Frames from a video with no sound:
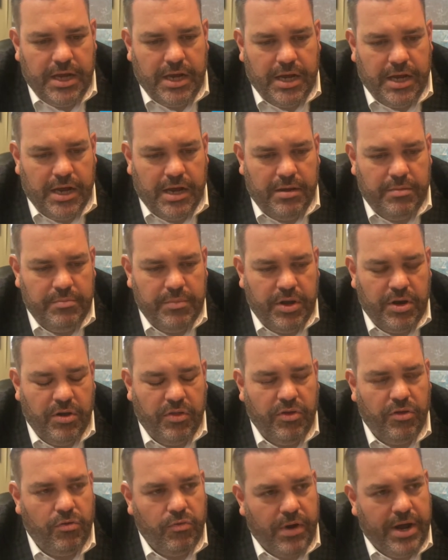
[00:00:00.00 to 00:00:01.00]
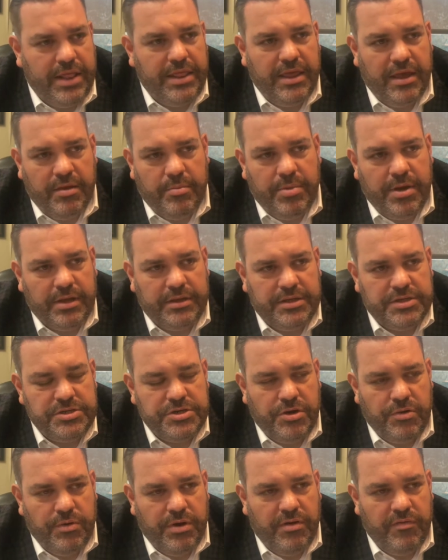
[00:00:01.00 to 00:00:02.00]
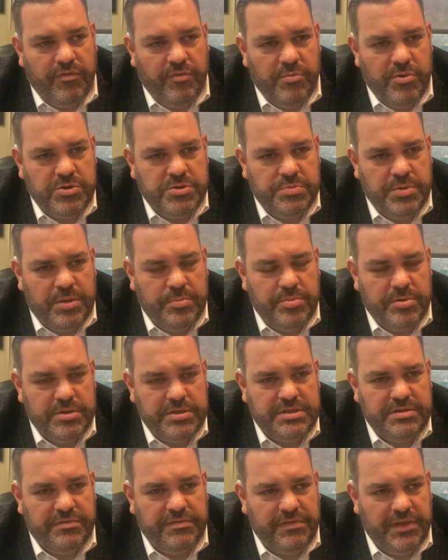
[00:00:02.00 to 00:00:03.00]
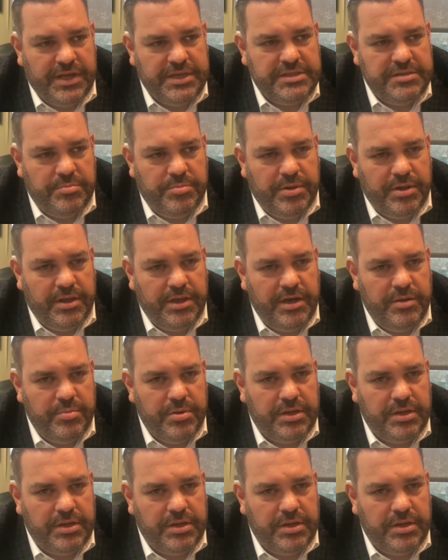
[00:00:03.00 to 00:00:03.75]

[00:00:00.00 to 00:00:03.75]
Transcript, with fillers: Um, you know the great thing about this career for most people is the flexibility,